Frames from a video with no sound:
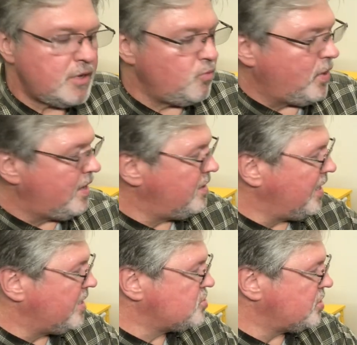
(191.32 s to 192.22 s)
When
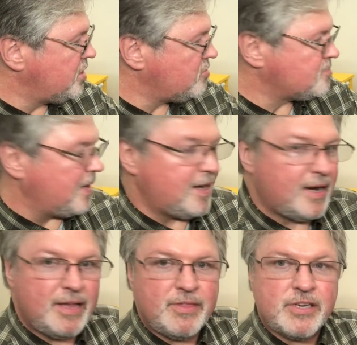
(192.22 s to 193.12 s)
the engineers
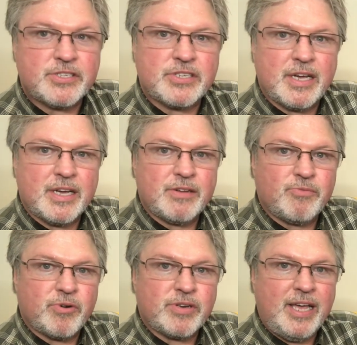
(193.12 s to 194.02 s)
behind this
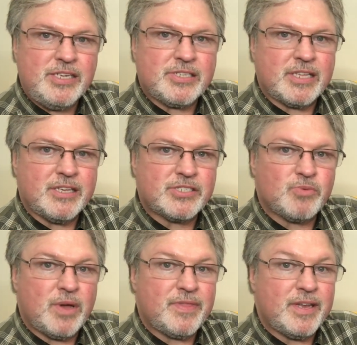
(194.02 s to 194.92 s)
were testing this,
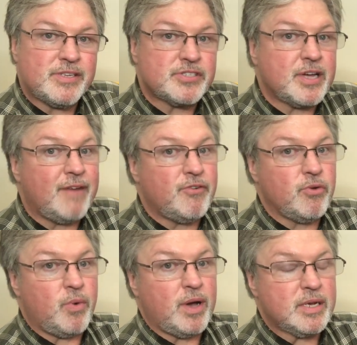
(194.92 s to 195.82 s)
what they
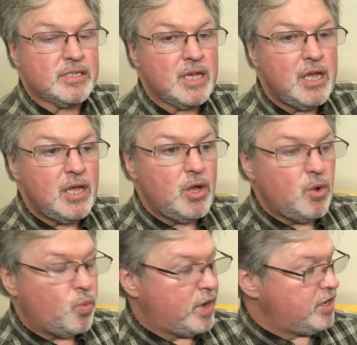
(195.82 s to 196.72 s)
discovered was
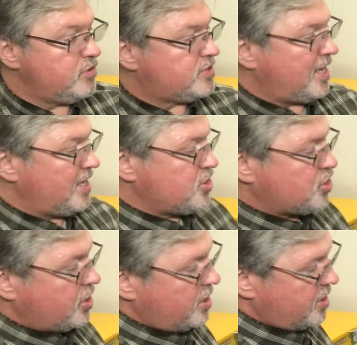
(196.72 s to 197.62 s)
when you
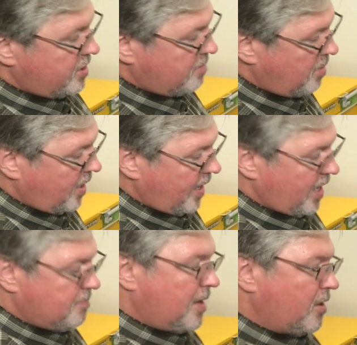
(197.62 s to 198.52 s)
tensioned the
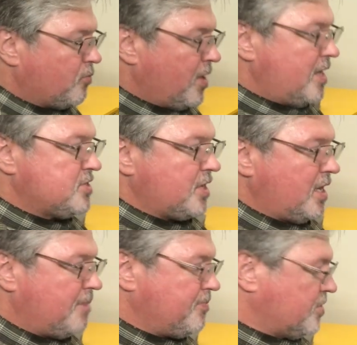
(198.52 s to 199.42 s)
blade by raising
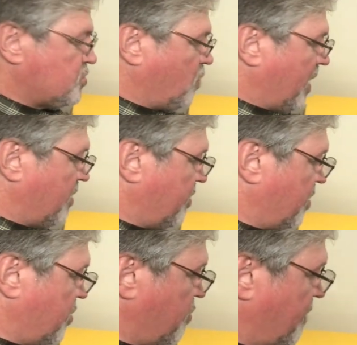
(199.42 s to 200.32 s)
up this wheel,
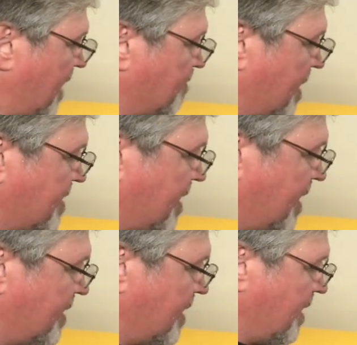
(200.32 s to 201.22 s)
and you do that by
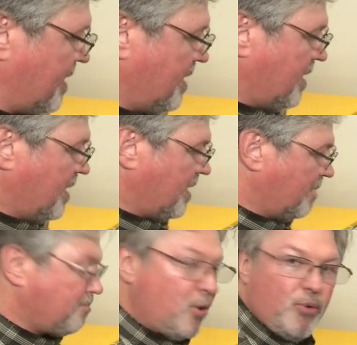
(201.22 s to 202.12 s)
tightening a
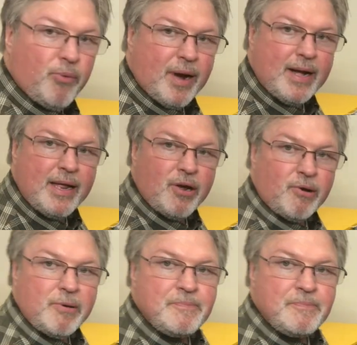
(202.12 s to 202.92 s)
bolt right here,